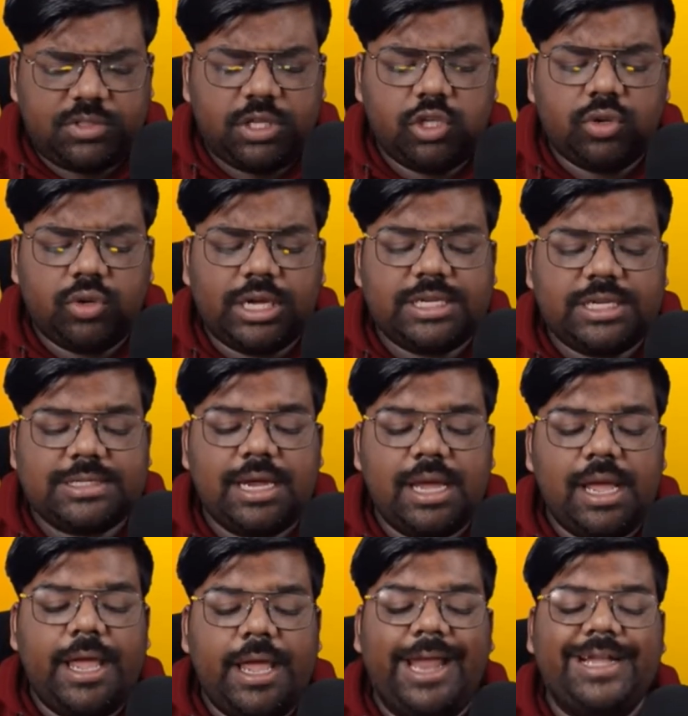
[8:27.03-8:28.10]
You can just
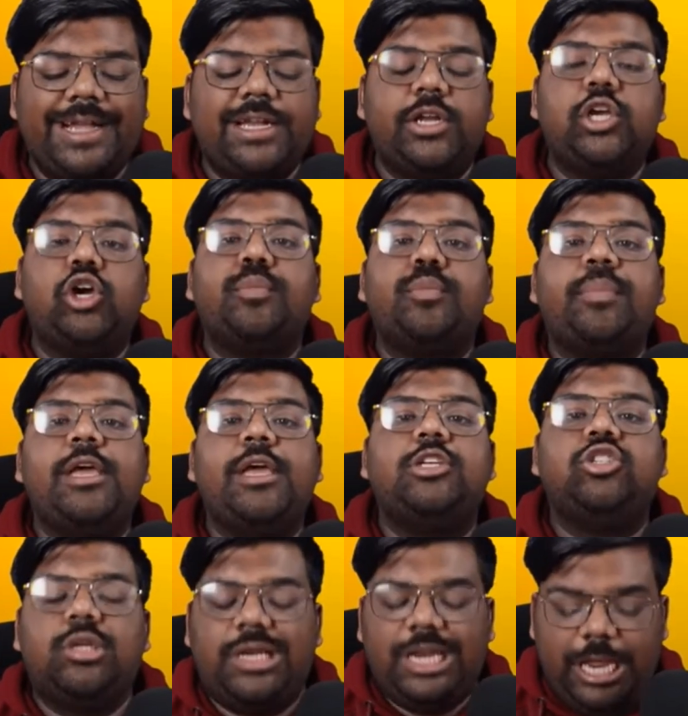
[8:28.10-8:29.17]
enter your page
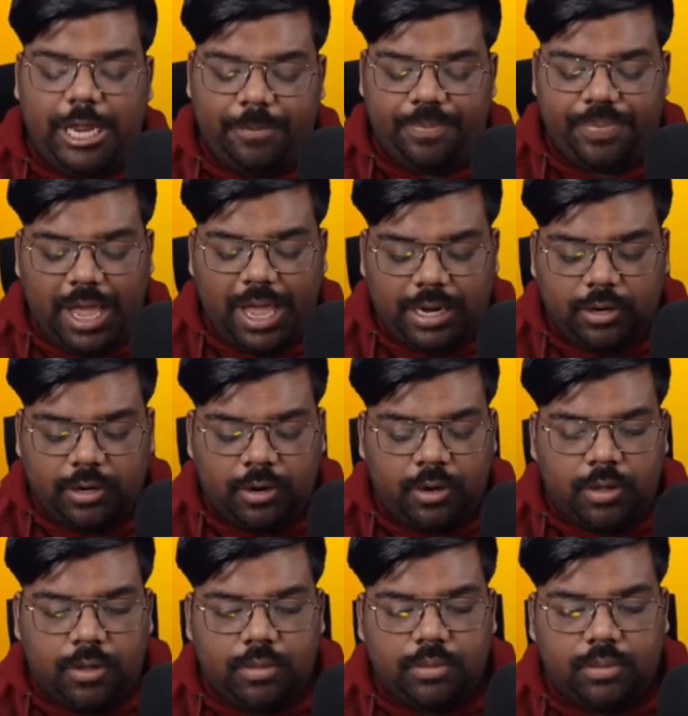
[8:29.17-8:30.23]
name, that
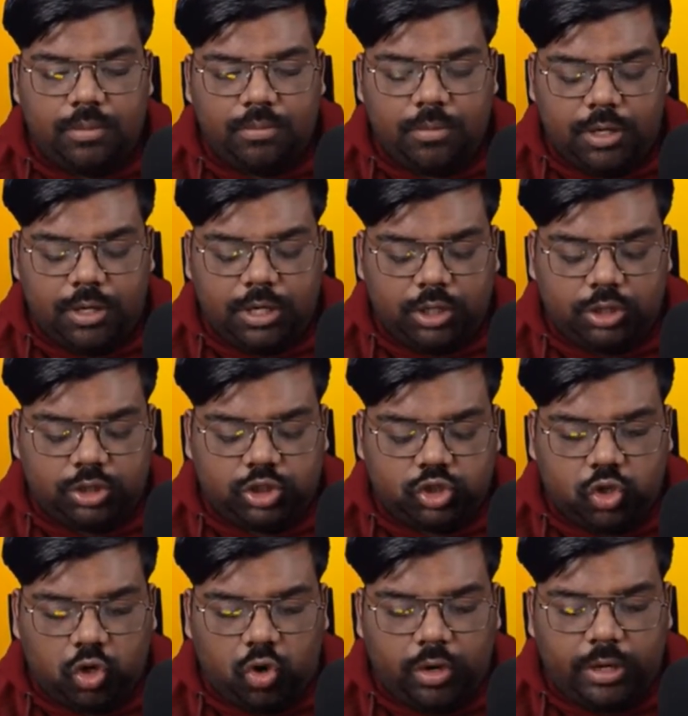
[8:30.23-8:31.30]

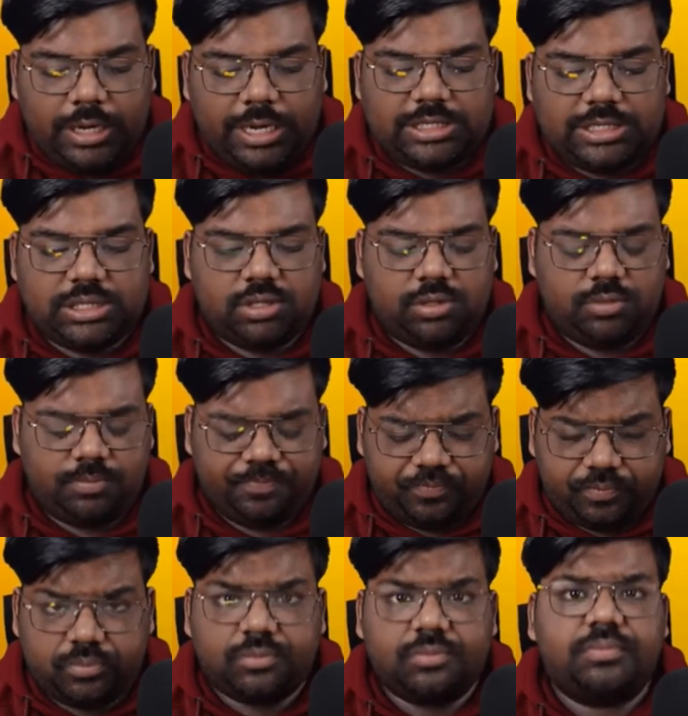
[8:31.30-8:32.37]
strongest
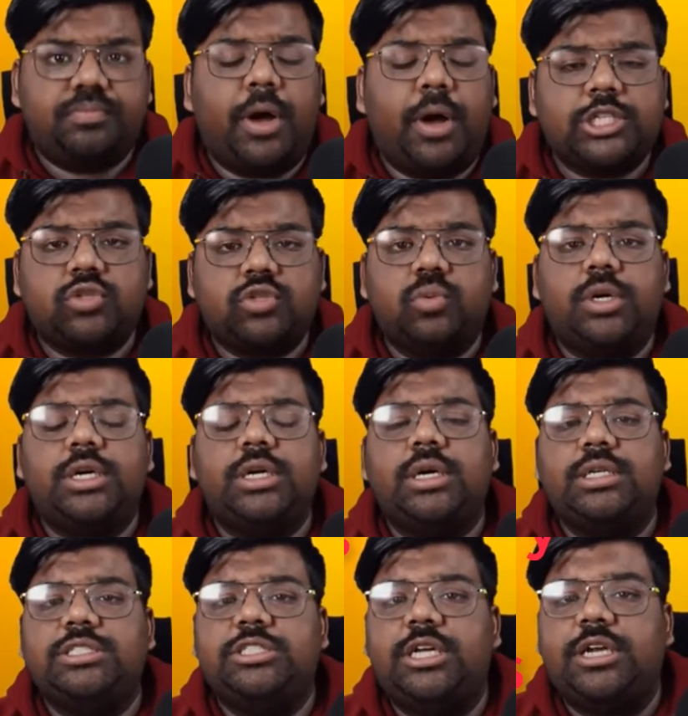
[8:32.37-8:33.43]
password
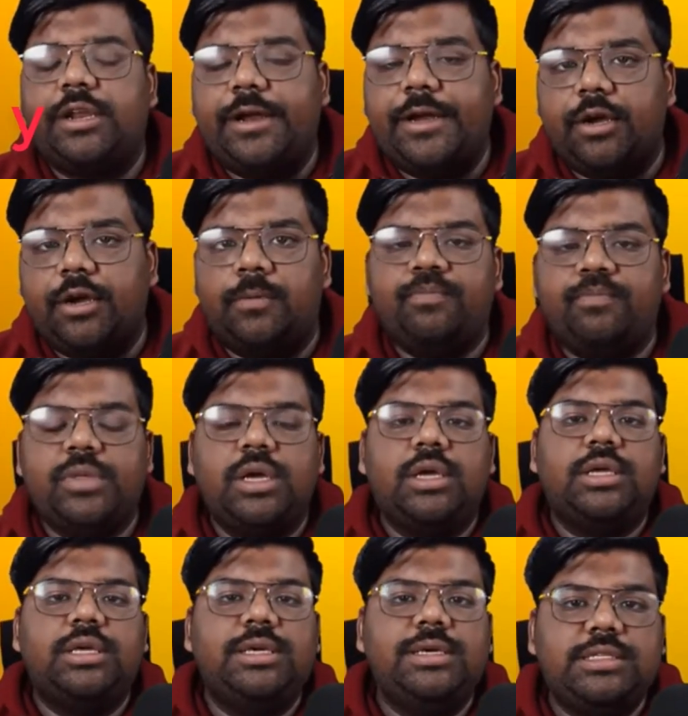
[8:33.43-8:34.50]
generator,
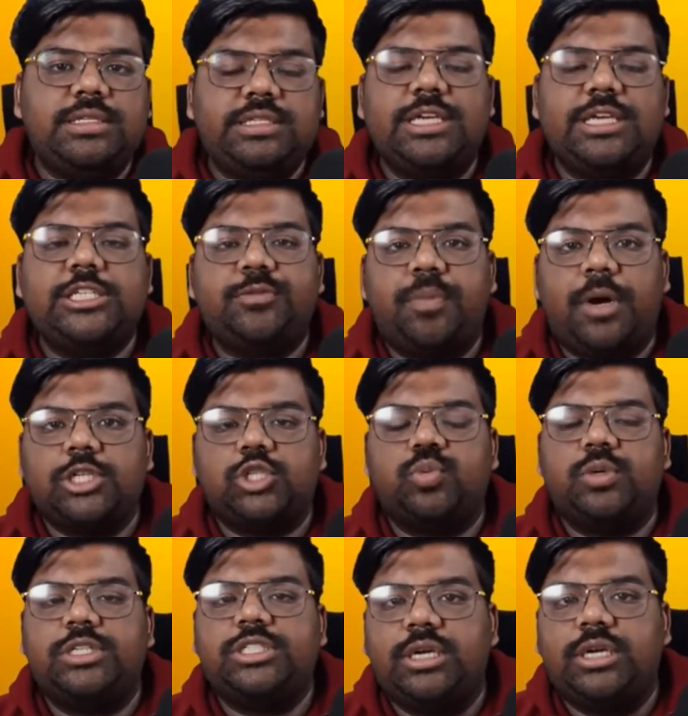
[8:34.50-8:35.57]
easiest
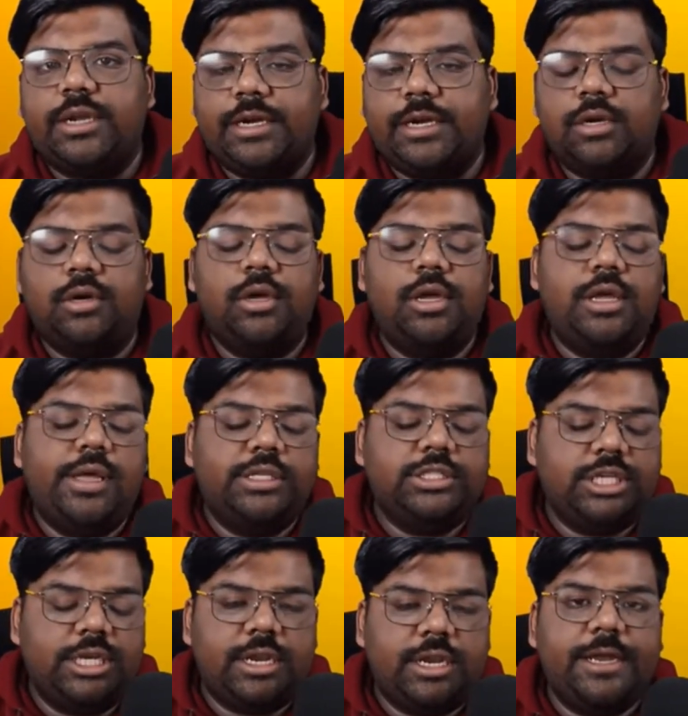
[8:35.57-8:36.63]
password generator.
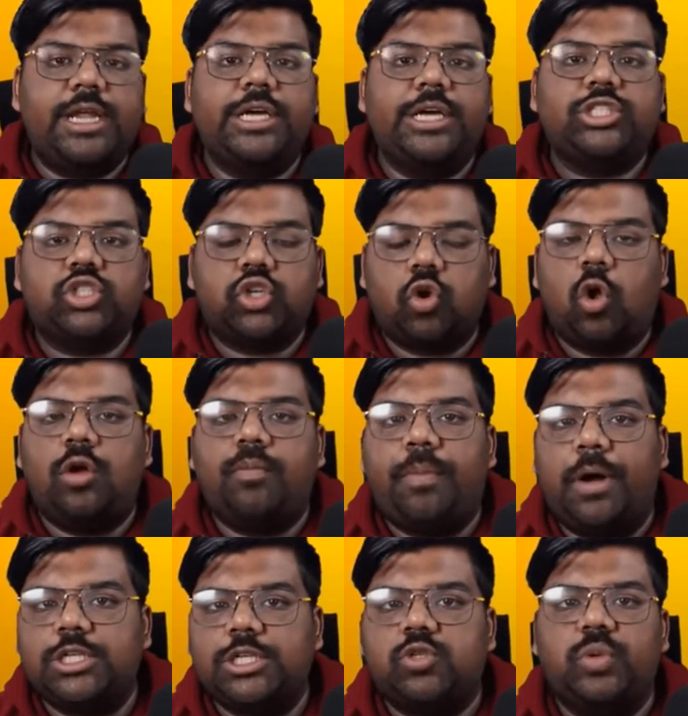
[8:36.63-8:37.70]
Generate a strong
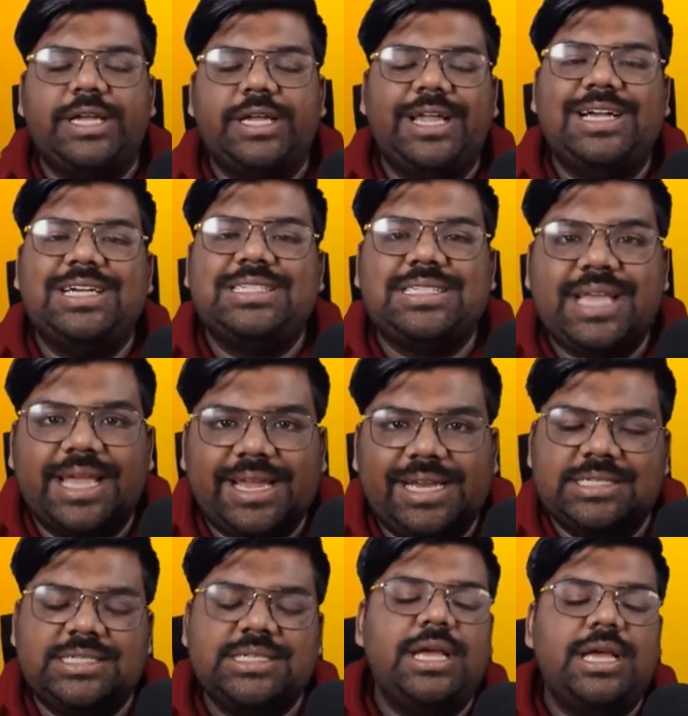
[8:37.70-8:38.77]
password in
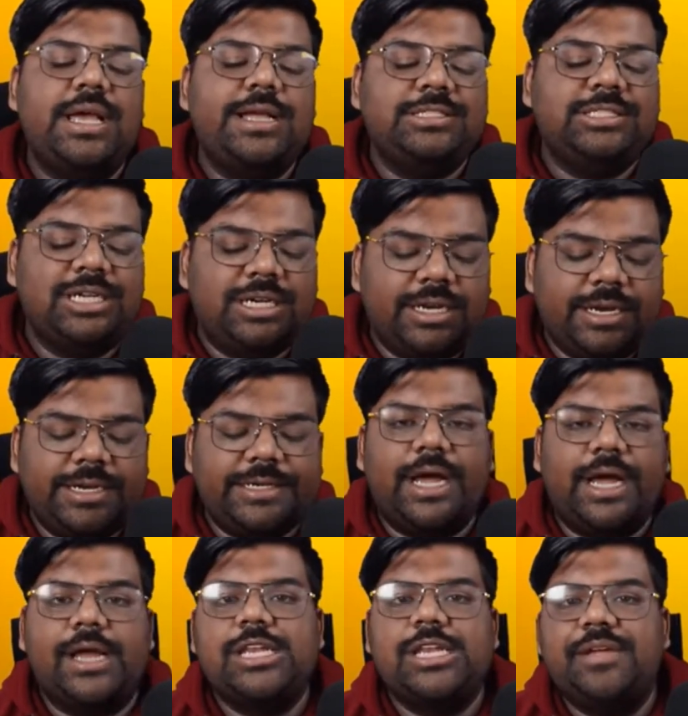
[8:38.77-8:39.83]
seconds. Generate
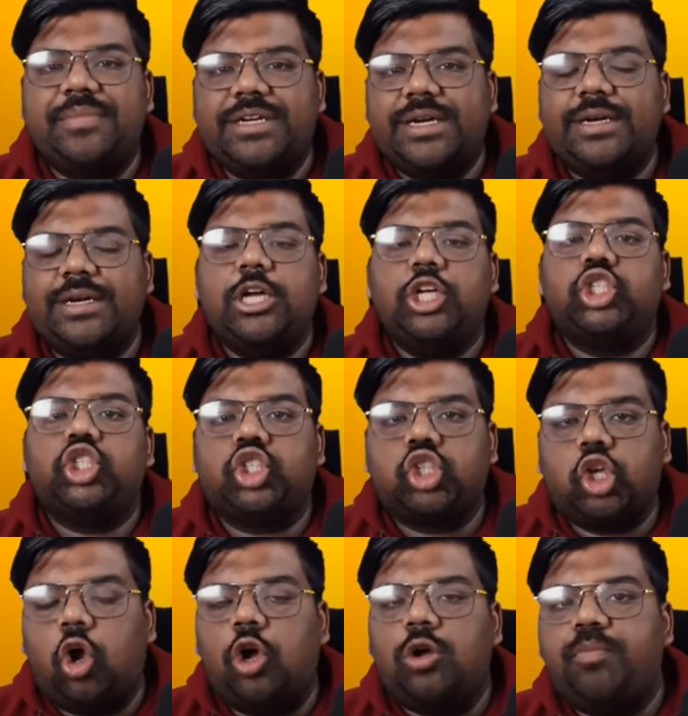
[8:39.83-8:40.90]
unlimited
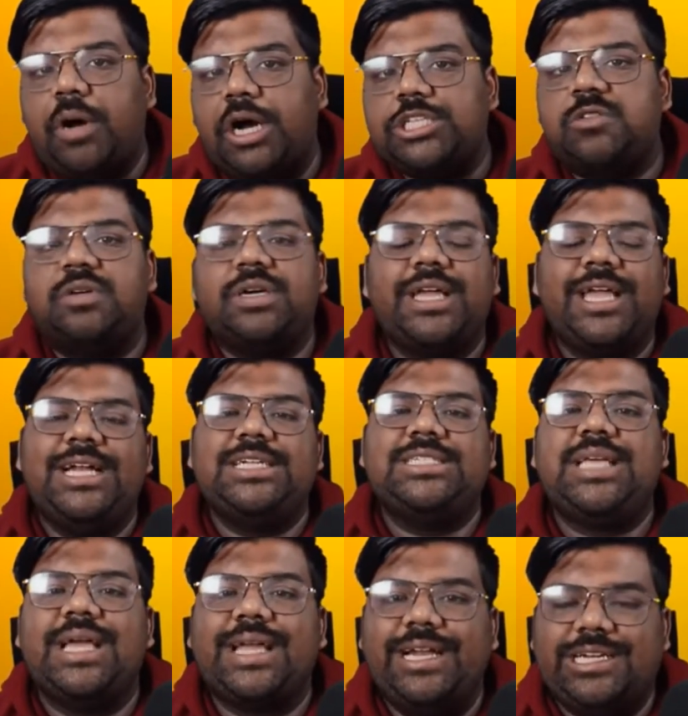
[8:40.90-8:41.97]
strong password in
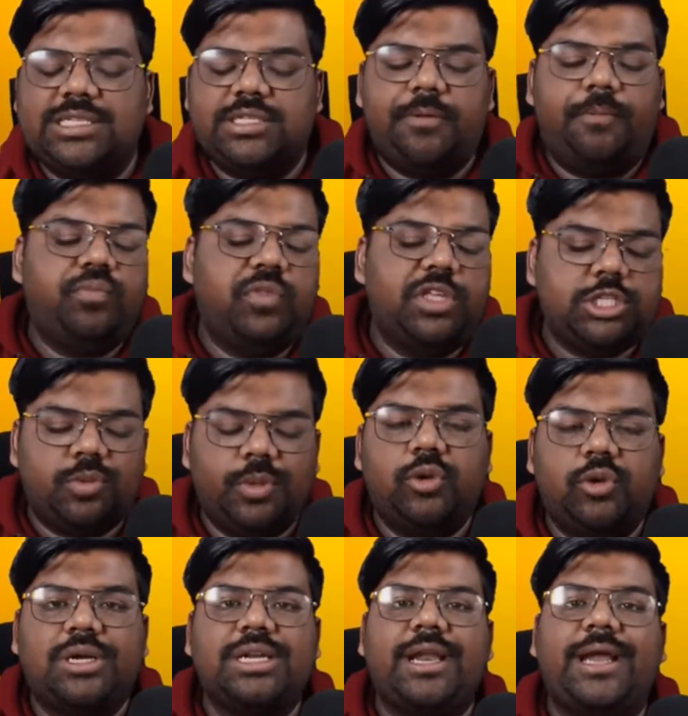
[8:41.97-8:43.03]
seconds. This way you
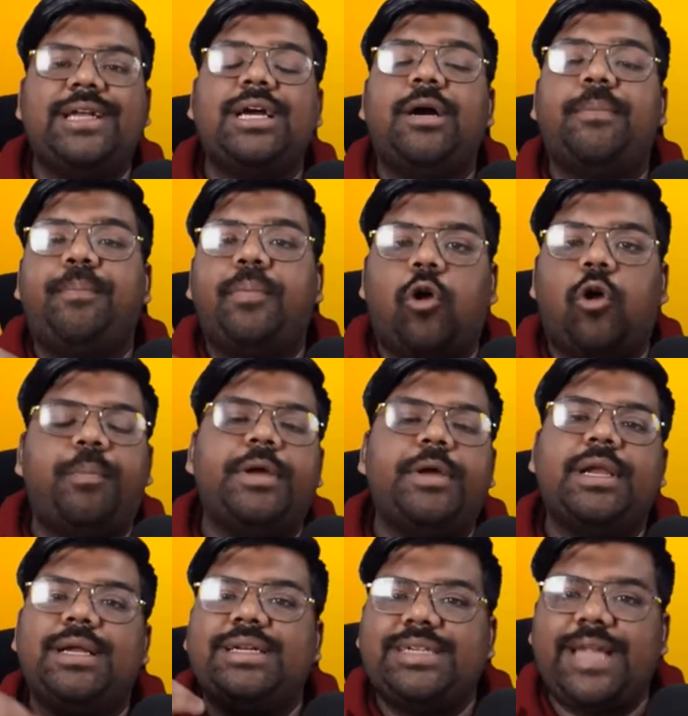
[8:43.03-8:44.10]
can write a proper
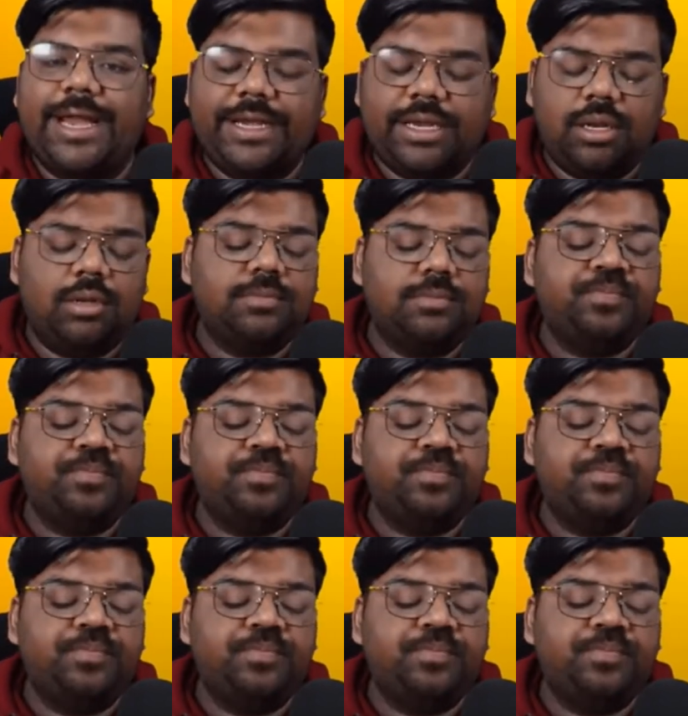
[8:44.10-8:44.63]
title.